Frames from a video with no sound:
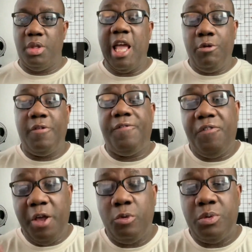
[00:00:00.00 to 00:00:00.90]
Now, on the
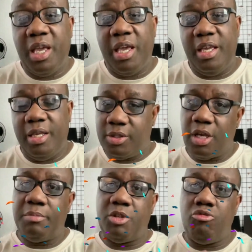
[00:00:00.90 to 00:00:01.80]
final day, it's
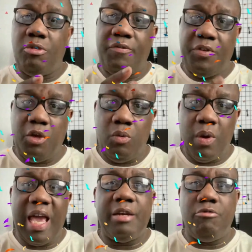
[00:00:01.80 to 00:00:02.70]
time to review
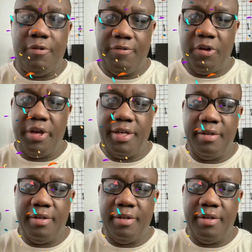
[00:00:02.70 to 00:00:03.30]
and refine.